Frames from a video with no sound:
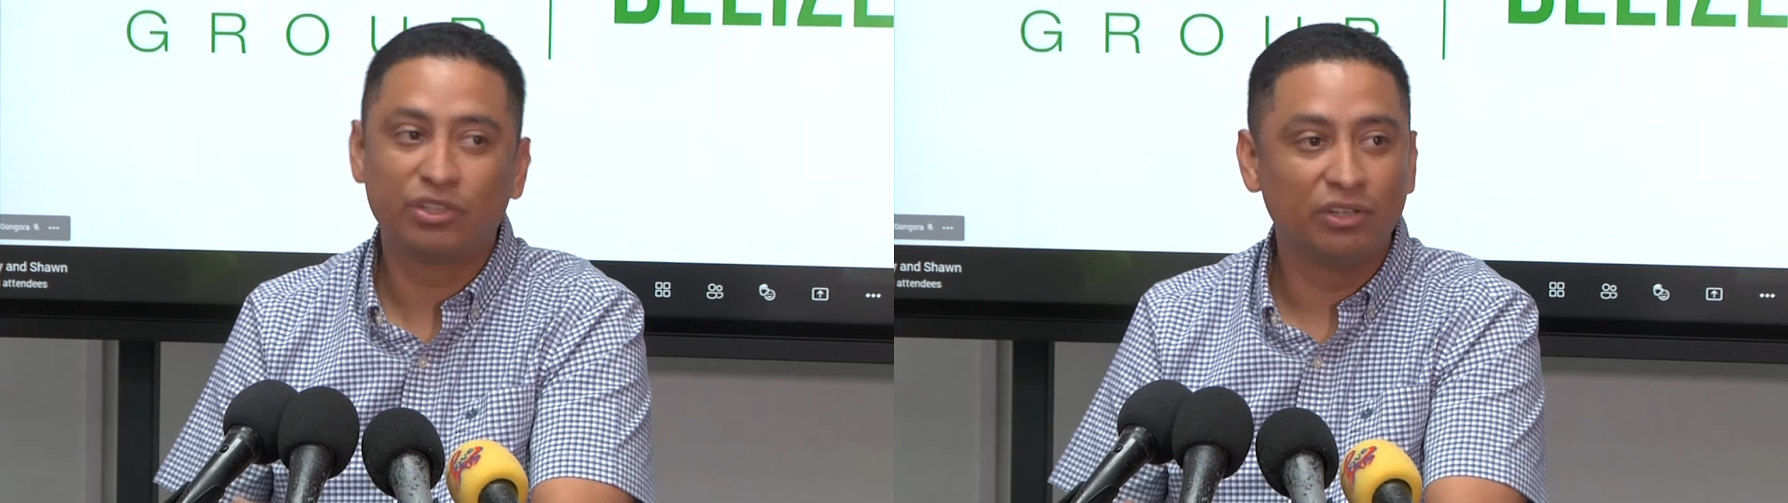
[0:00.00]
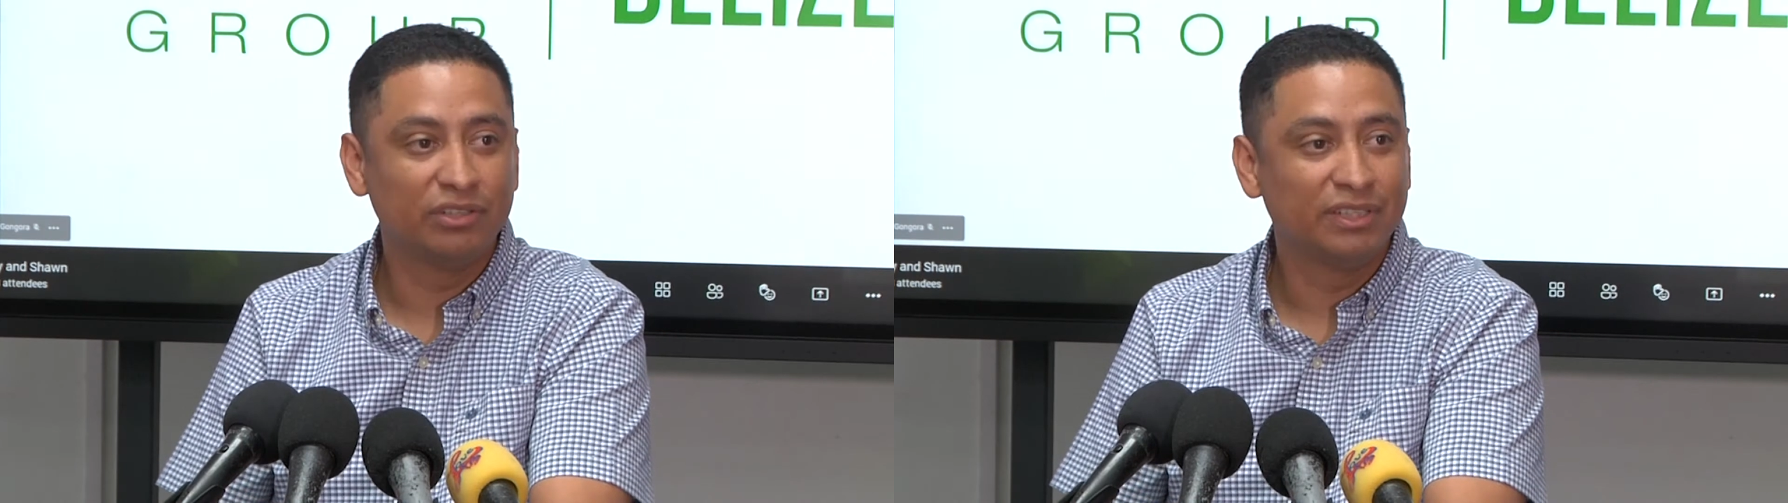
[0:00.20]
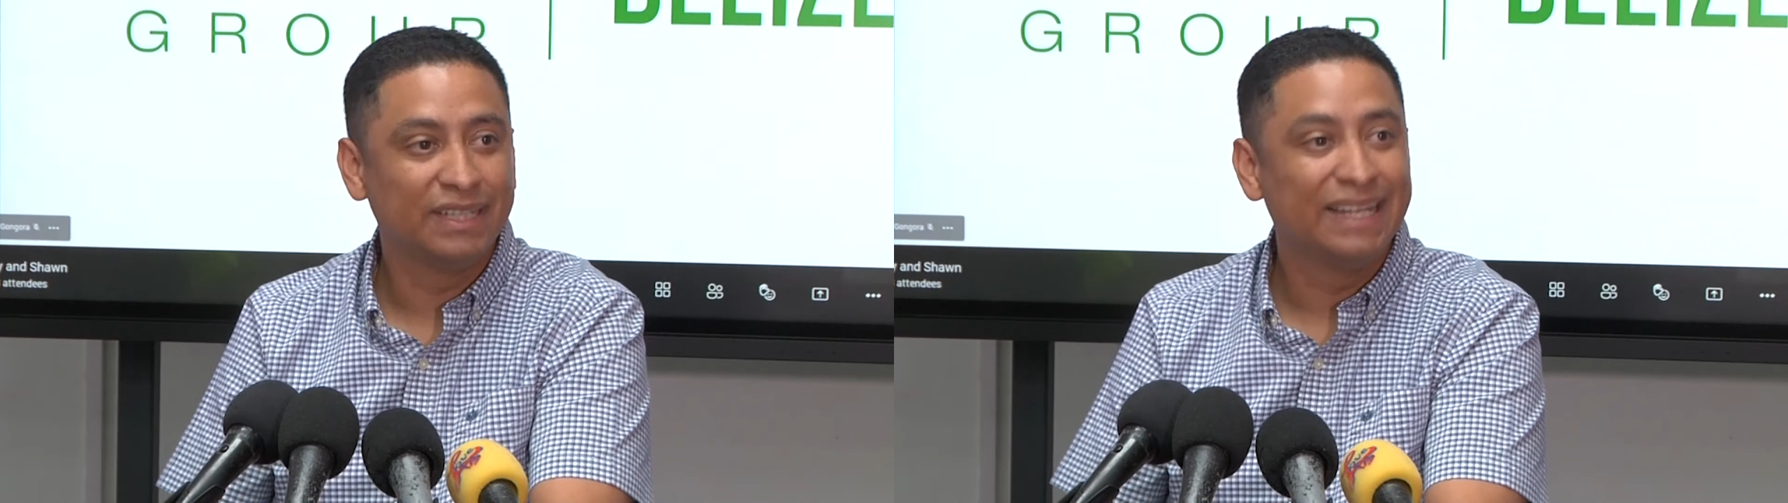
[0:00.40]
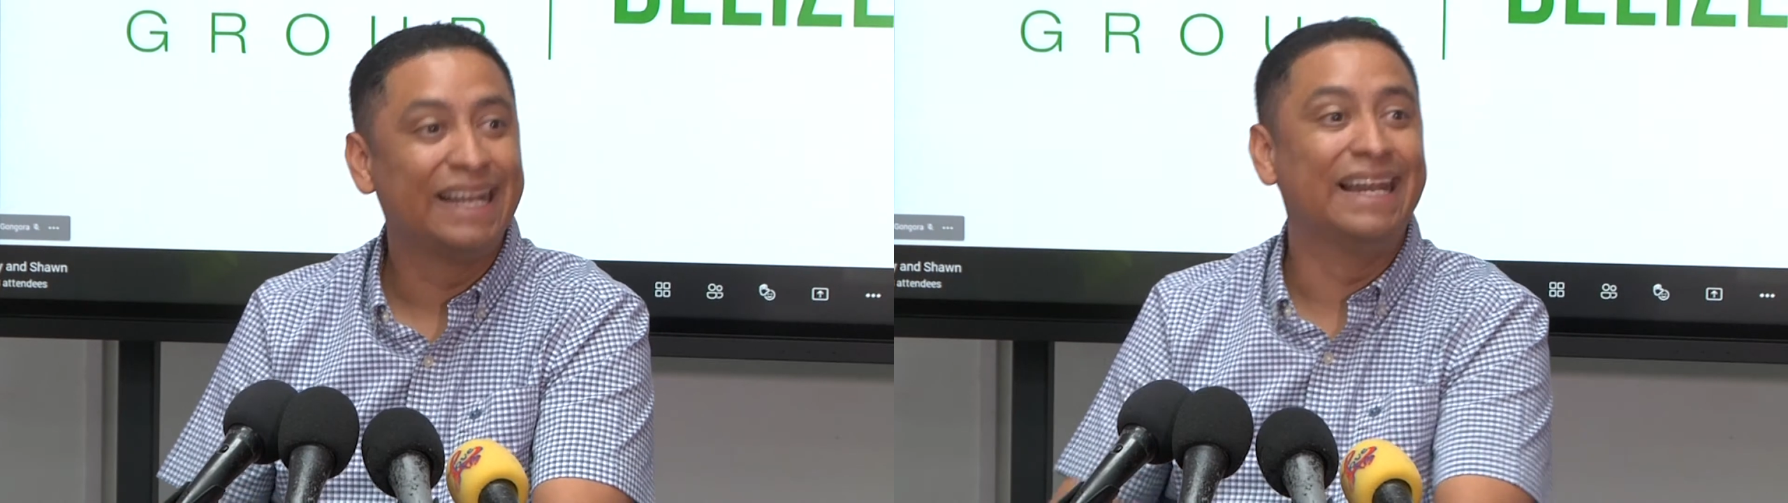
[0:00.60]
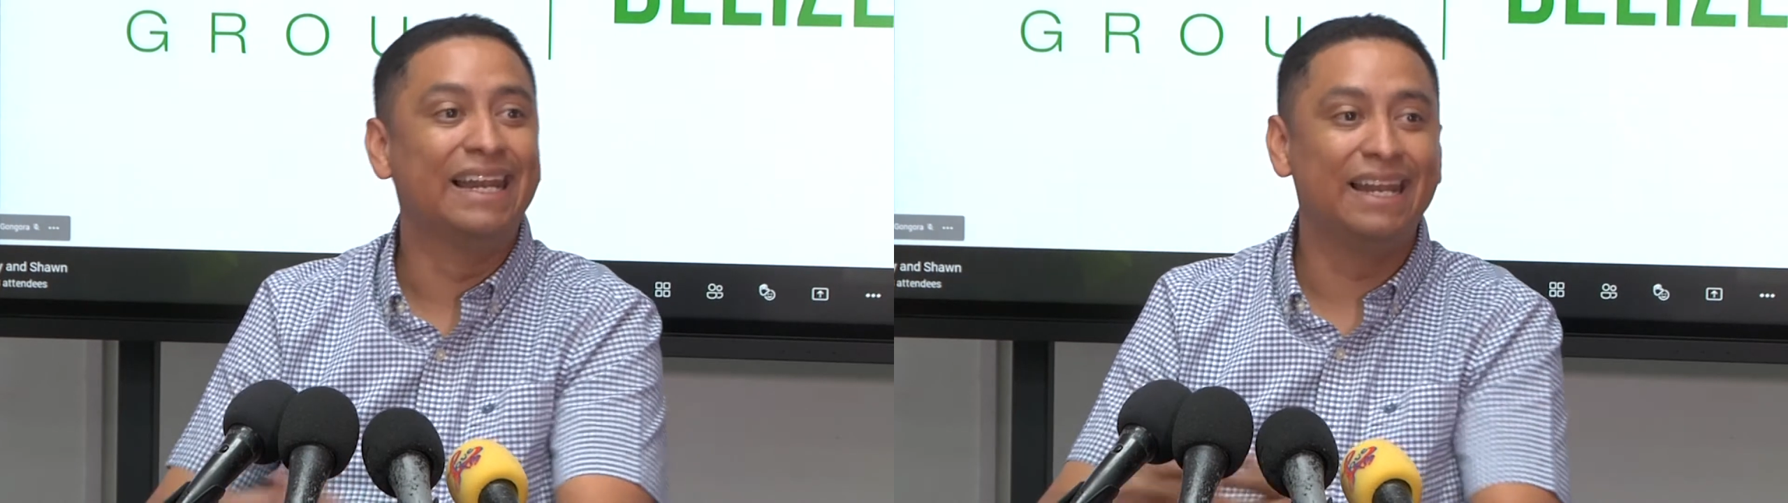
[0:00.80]
per ton
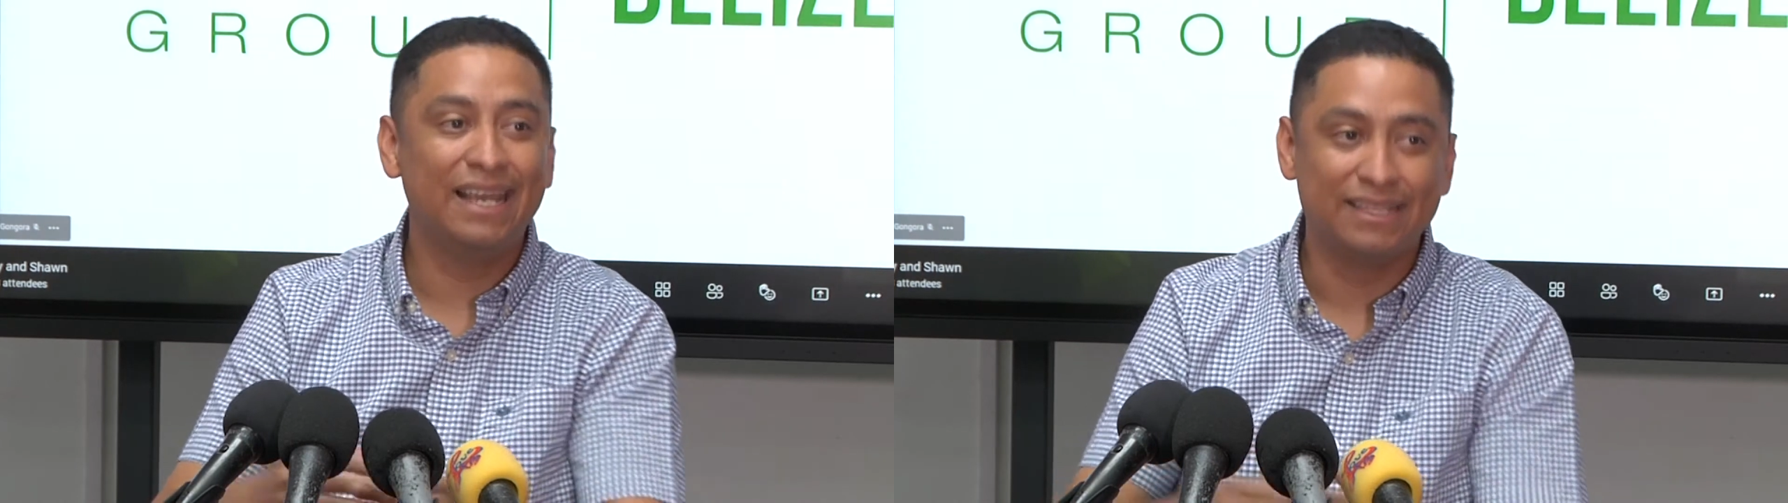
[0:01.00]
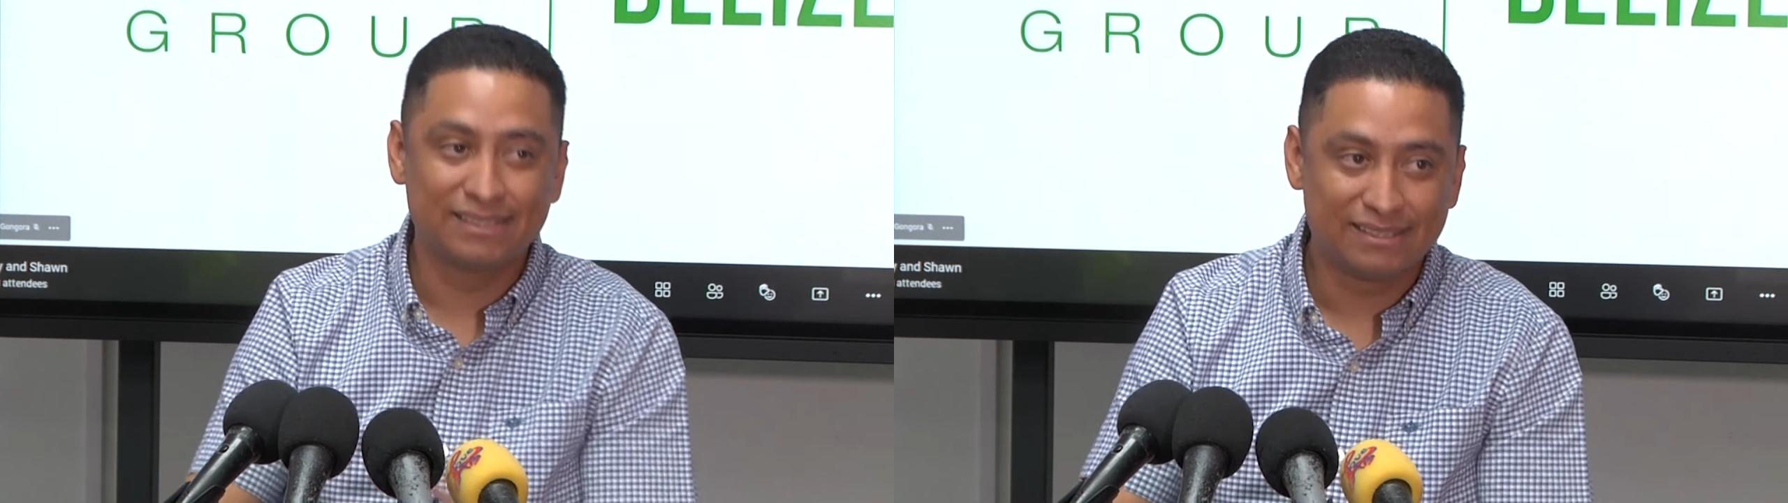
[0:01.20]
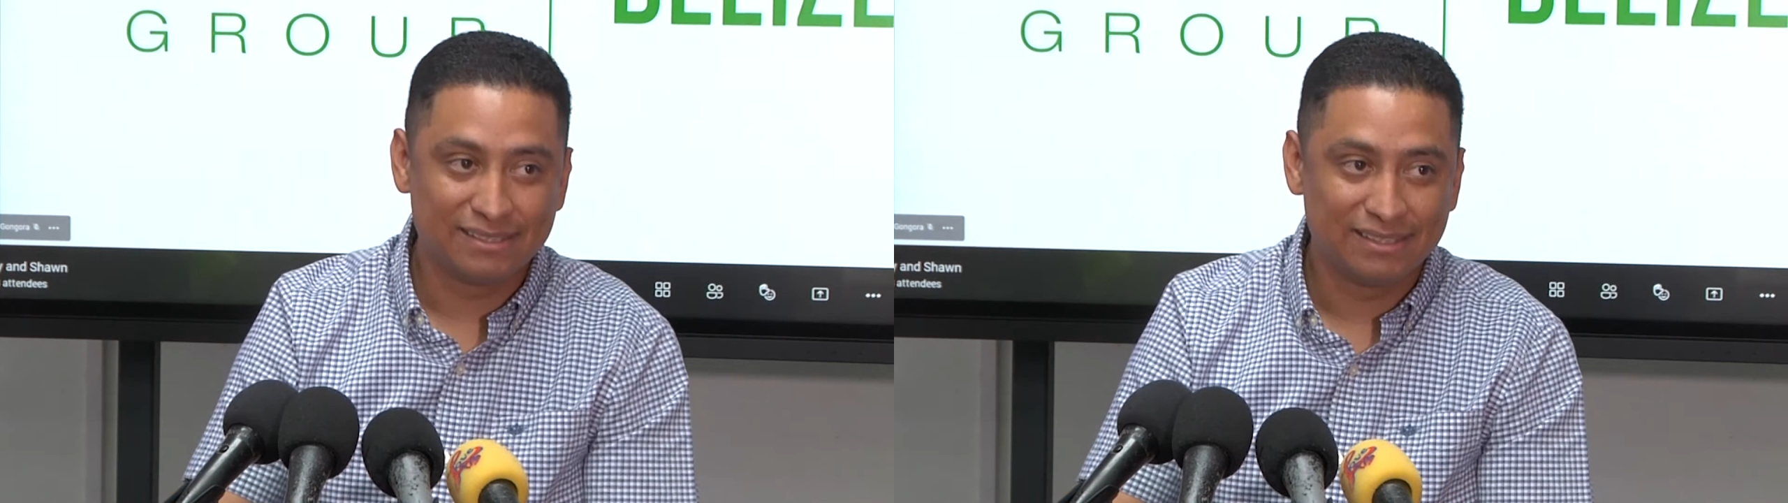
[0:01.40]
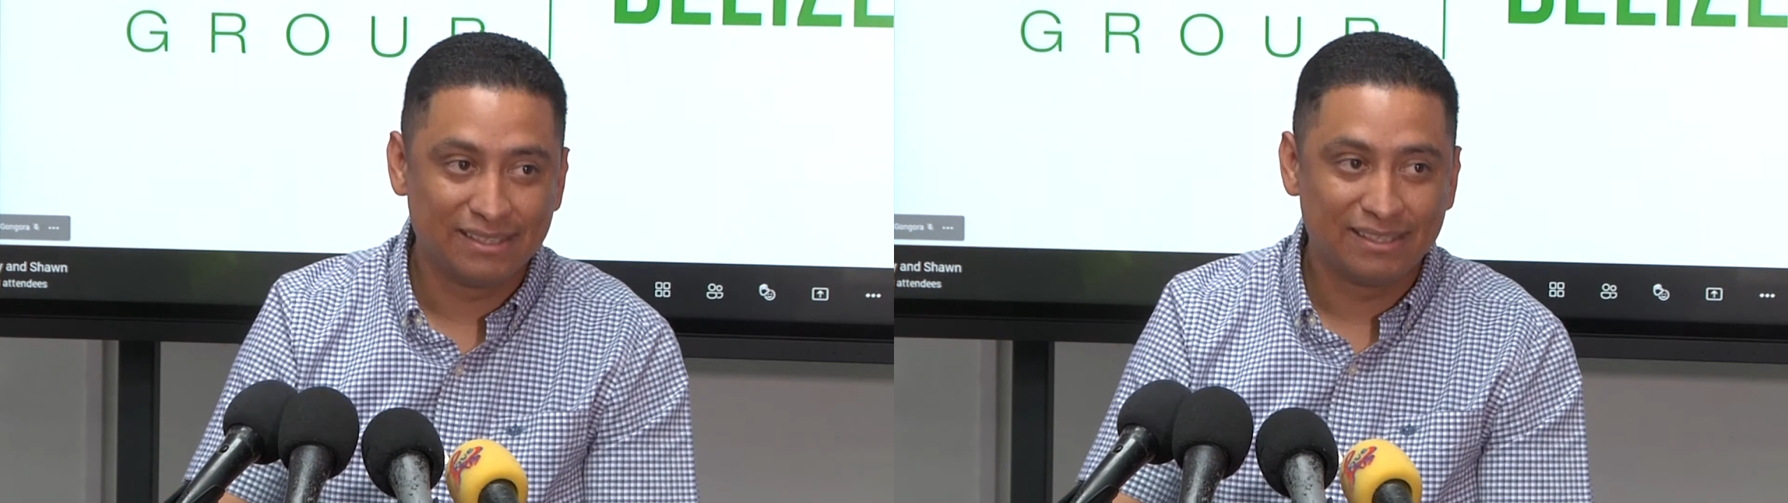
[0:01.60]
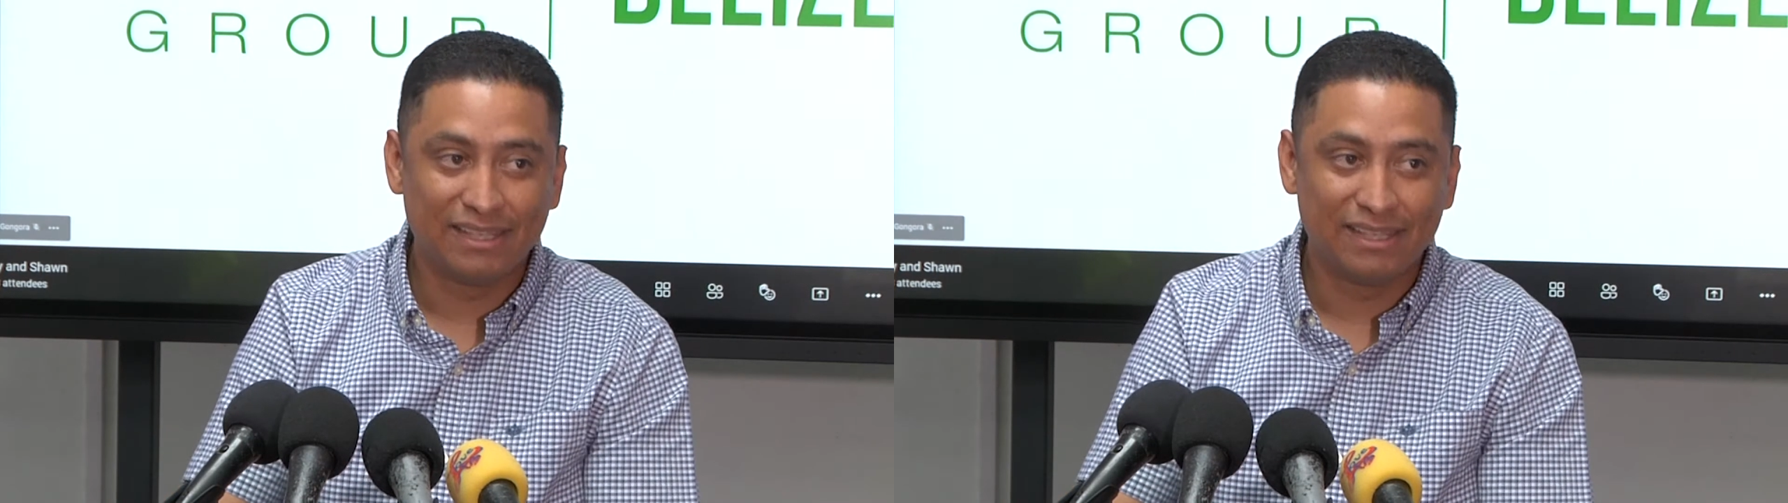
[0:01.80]
less